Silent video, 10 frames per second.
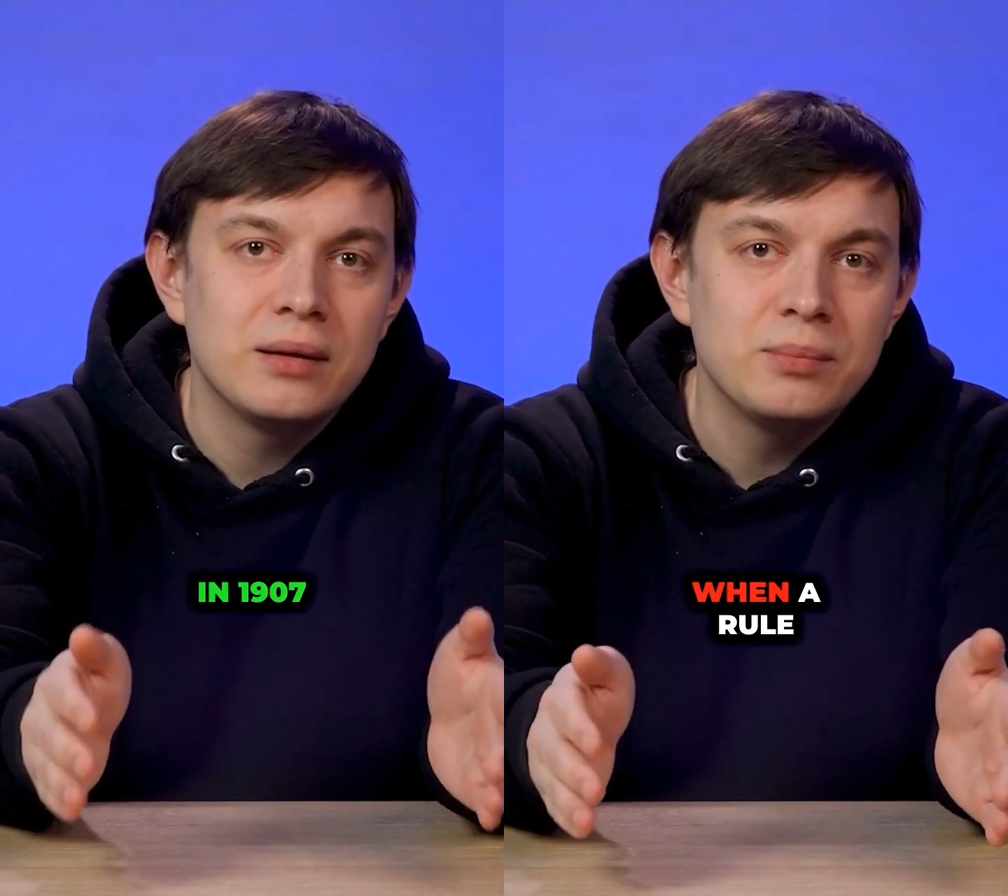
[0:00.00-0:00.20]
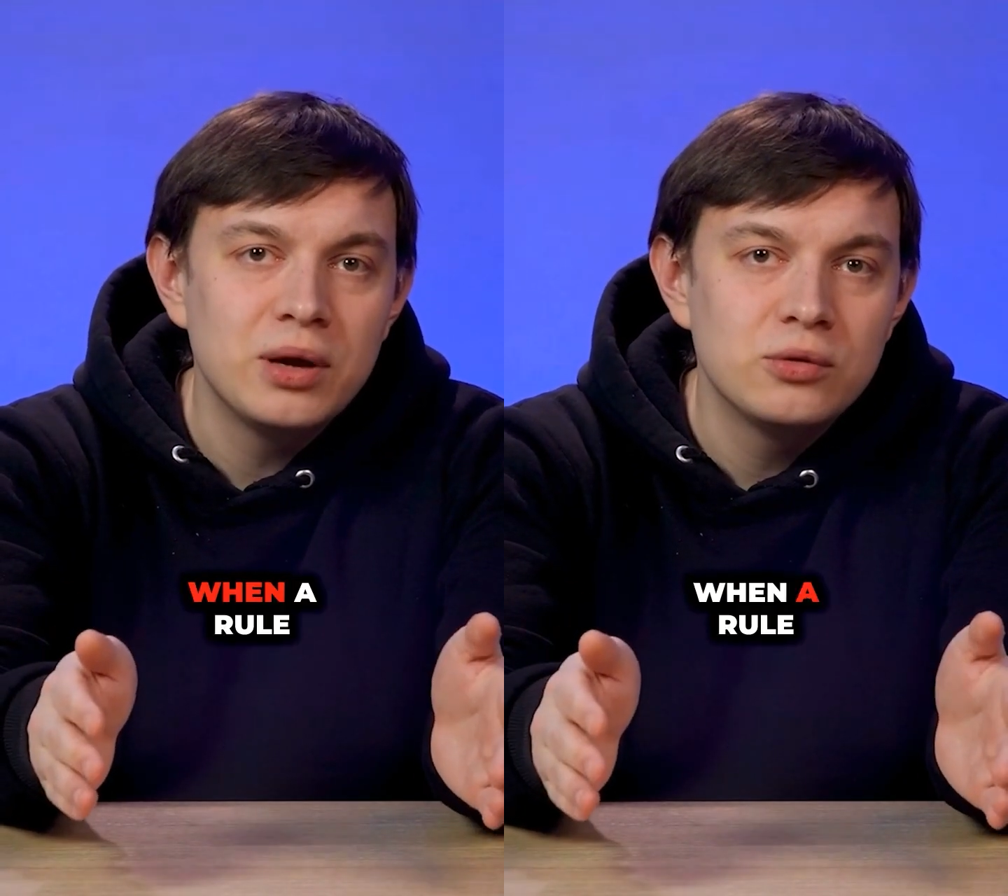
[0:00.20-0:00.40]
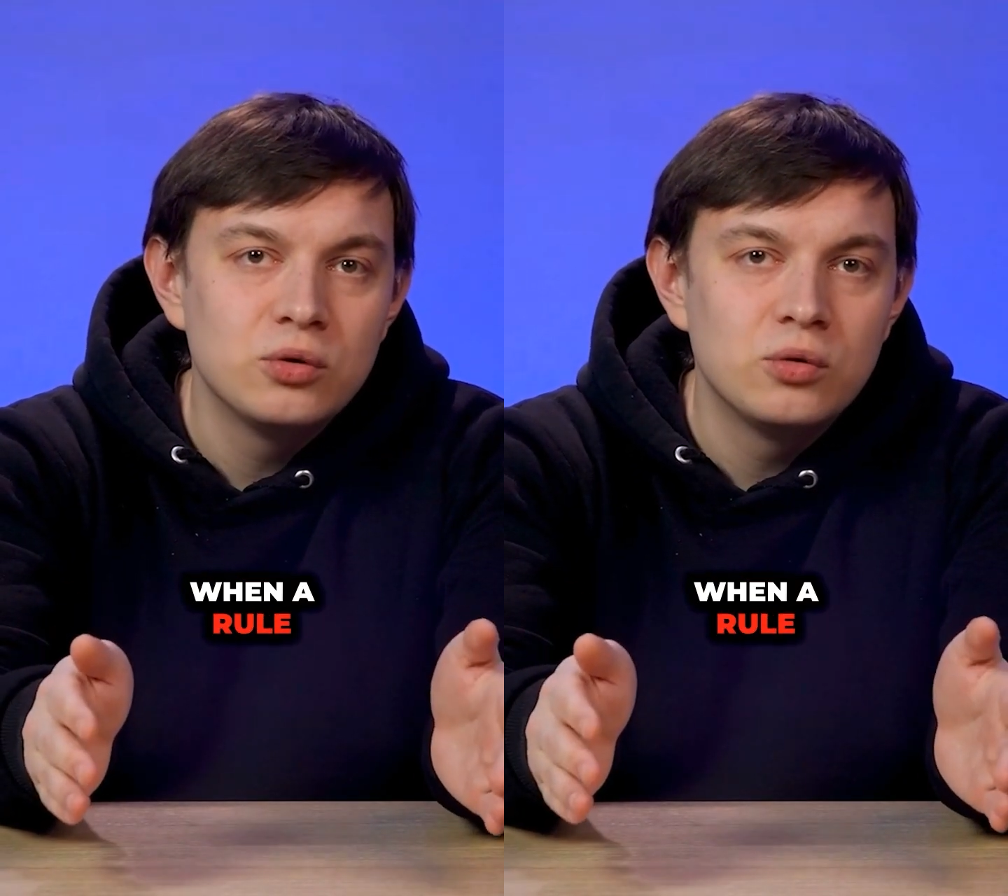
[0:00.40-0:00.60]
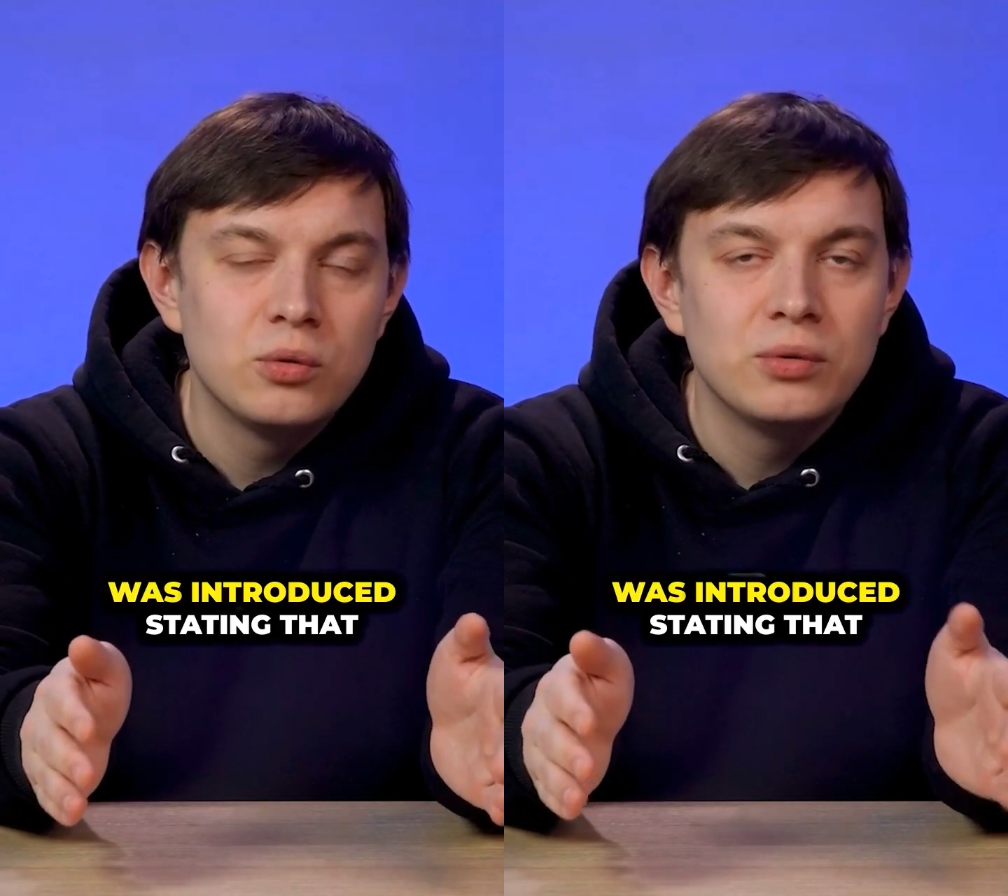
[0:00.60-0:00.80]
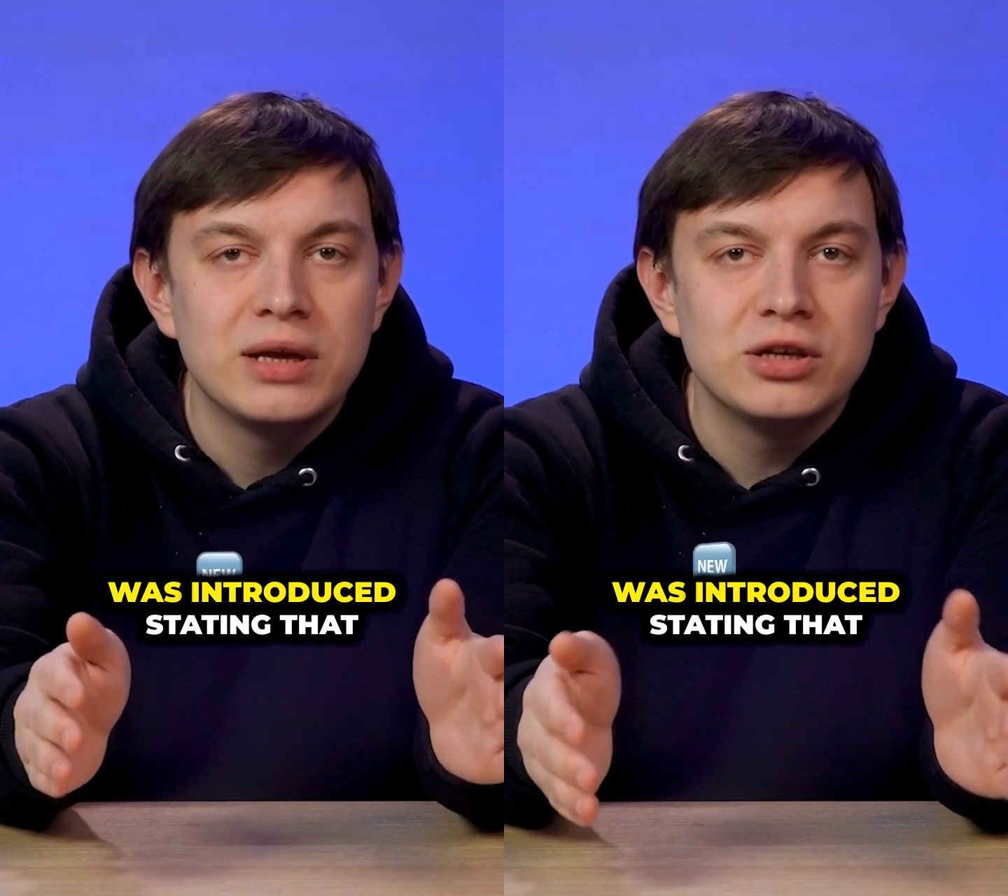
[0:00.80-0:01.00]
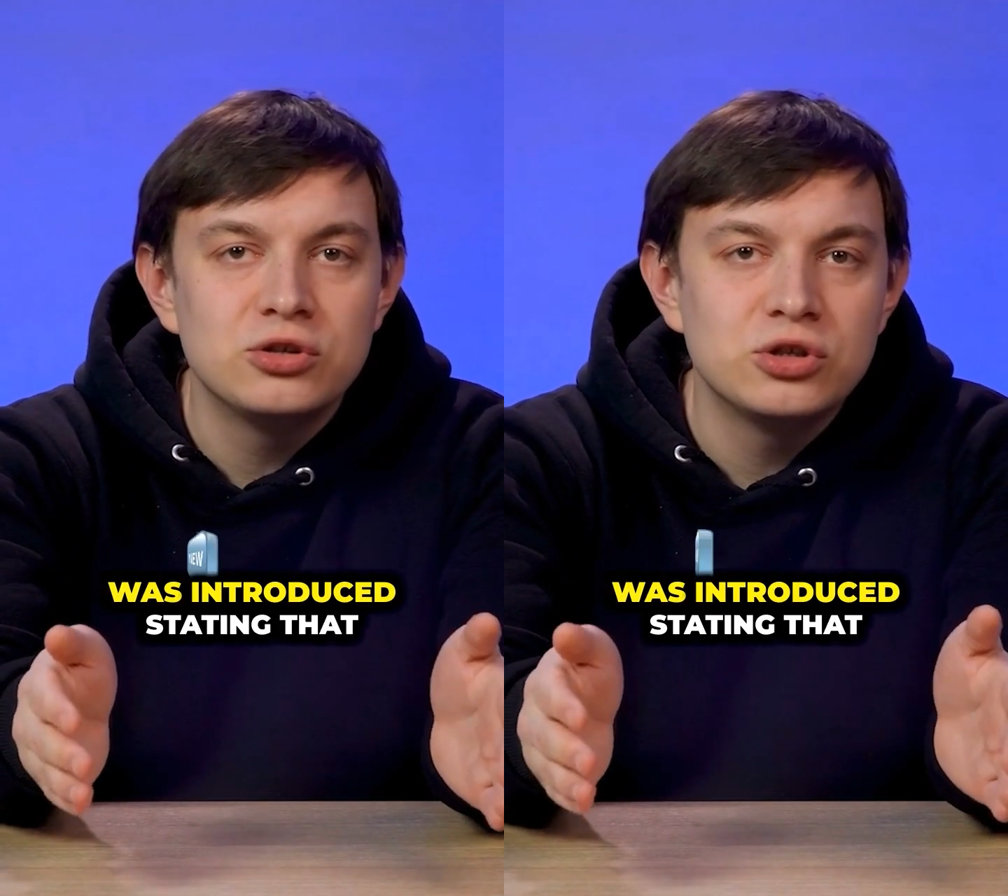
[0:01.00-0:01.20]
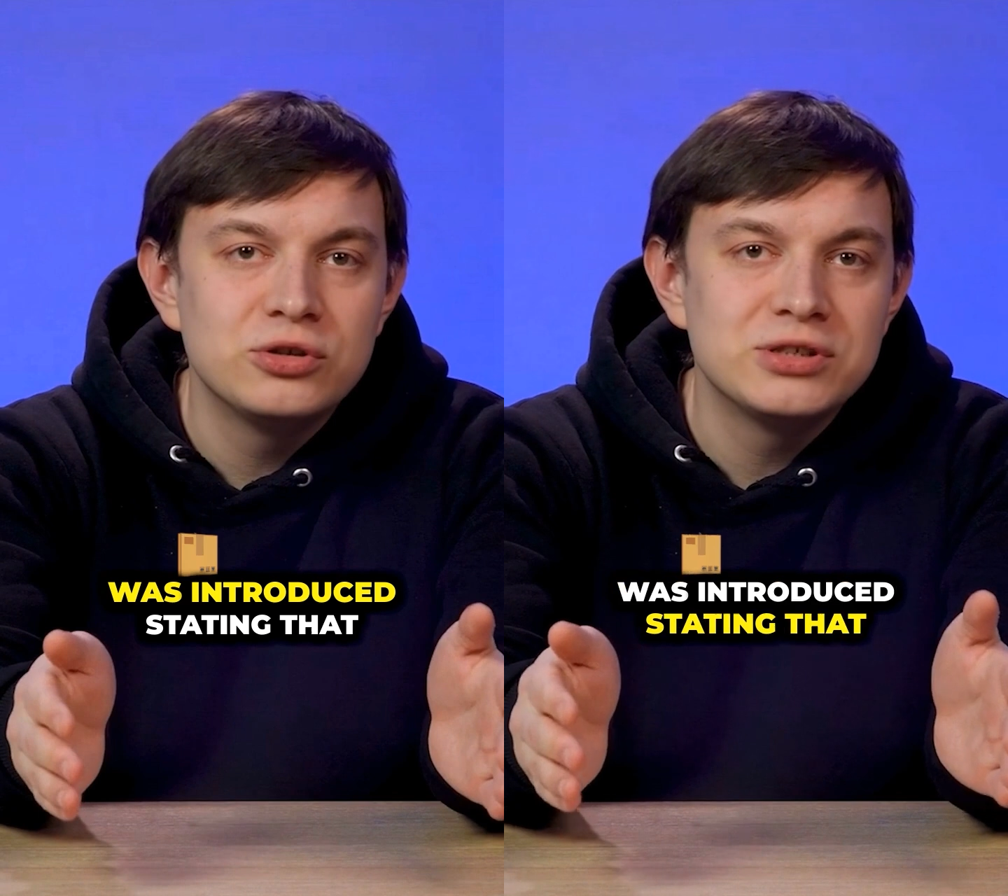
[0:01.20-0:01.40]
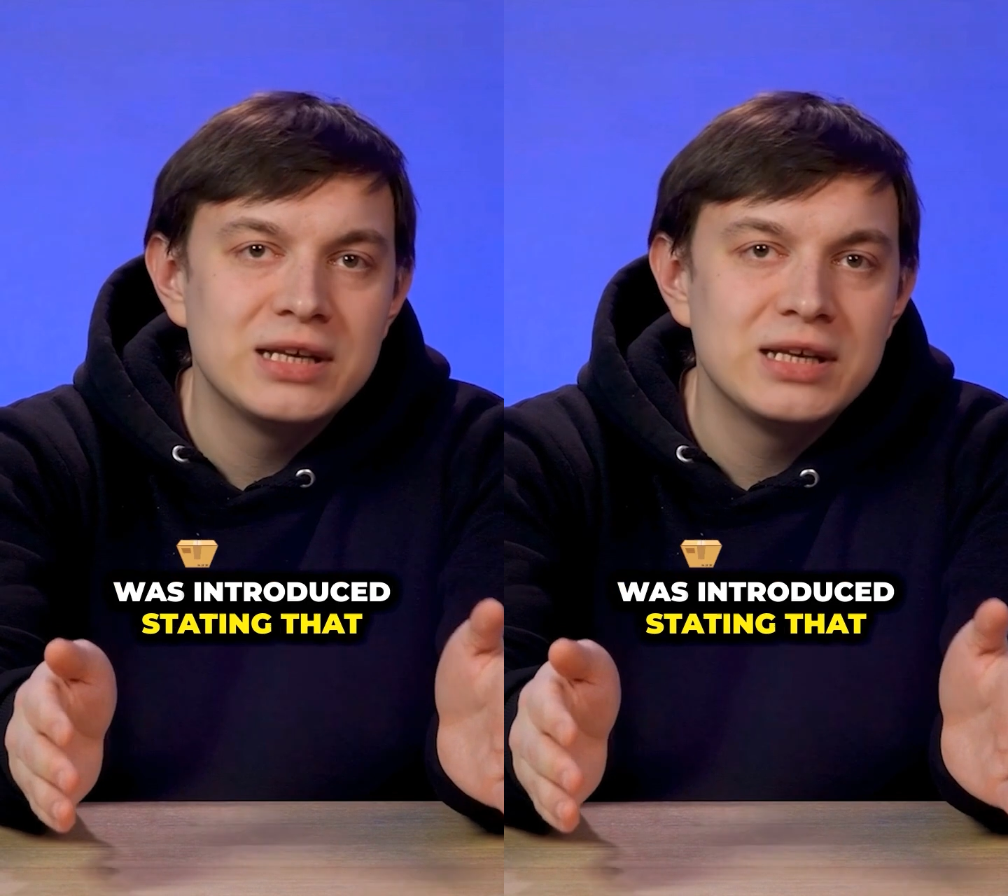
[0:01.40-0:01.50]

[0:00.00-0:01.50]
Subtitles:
when a rule was introduced